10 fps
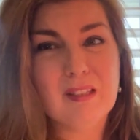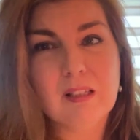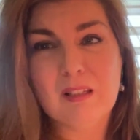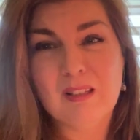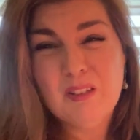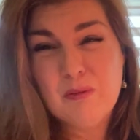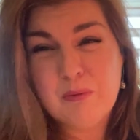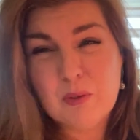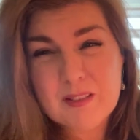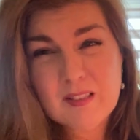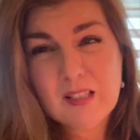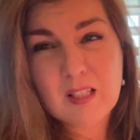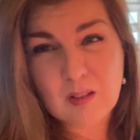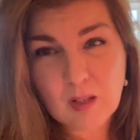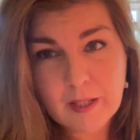the forcing the
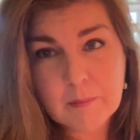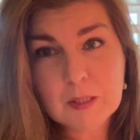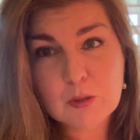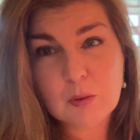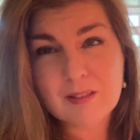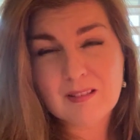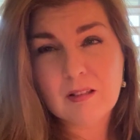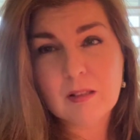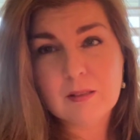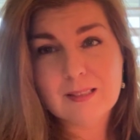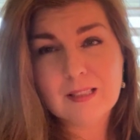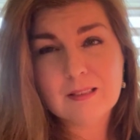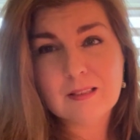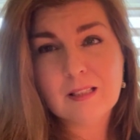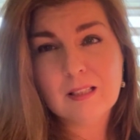alignment towards
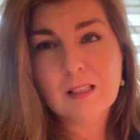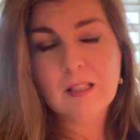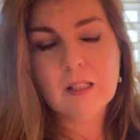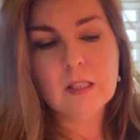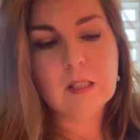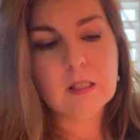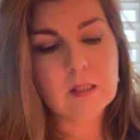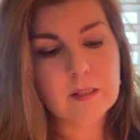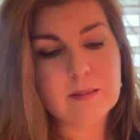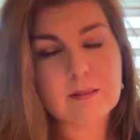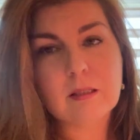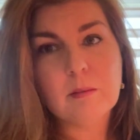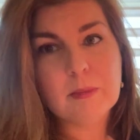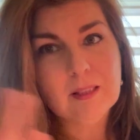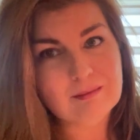authenticity is
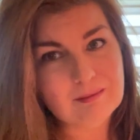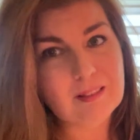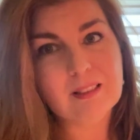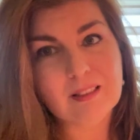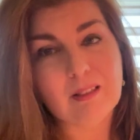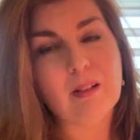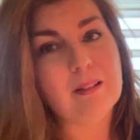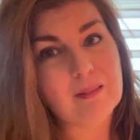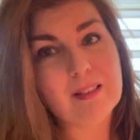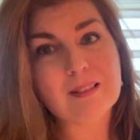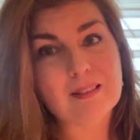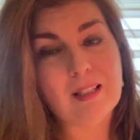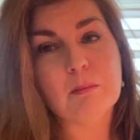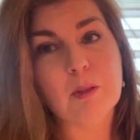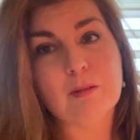coming, you know, it's
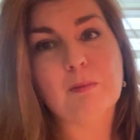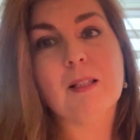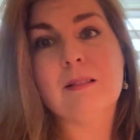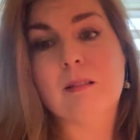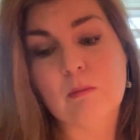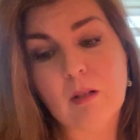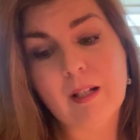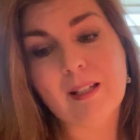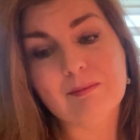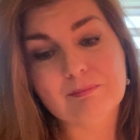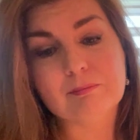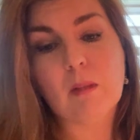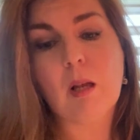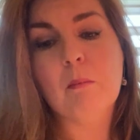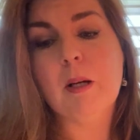not the most pleasant, right?
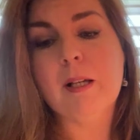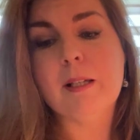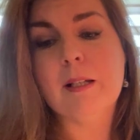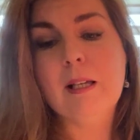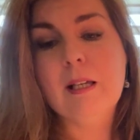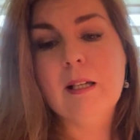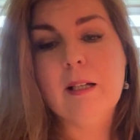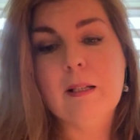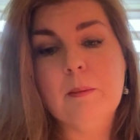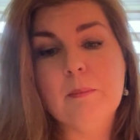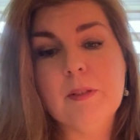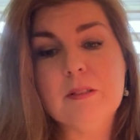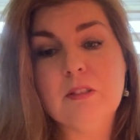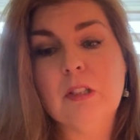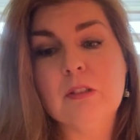But um,
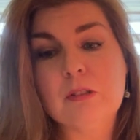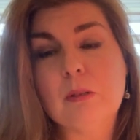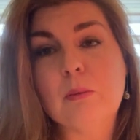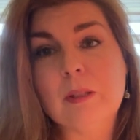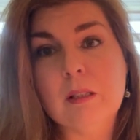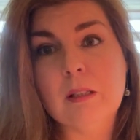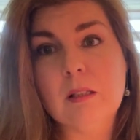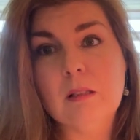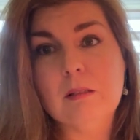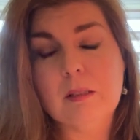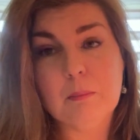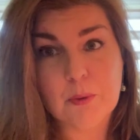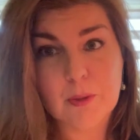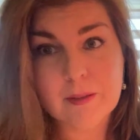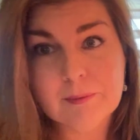these changes are really
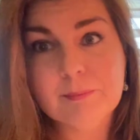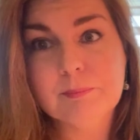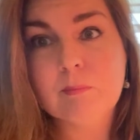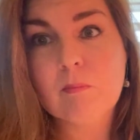important